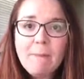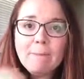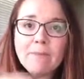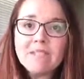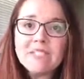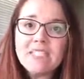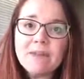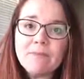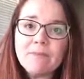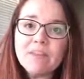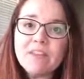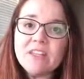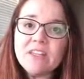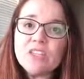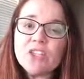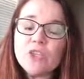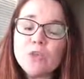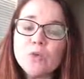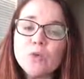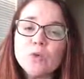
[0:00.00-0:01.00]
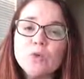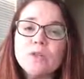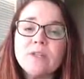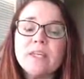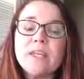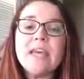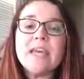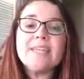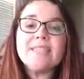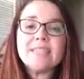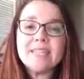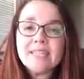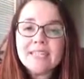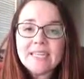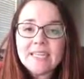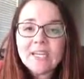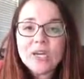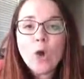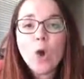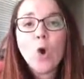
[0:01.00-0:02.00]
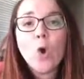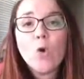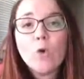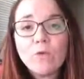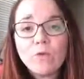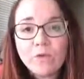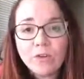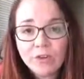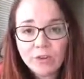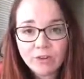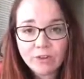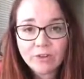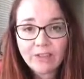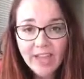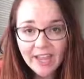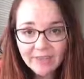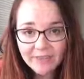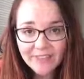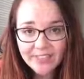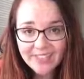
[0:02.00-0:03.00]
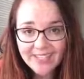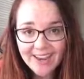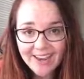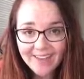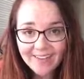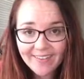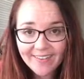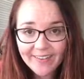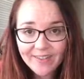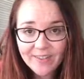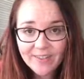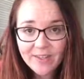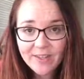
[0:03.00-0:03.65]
but something that's truly taking over your lifestyle.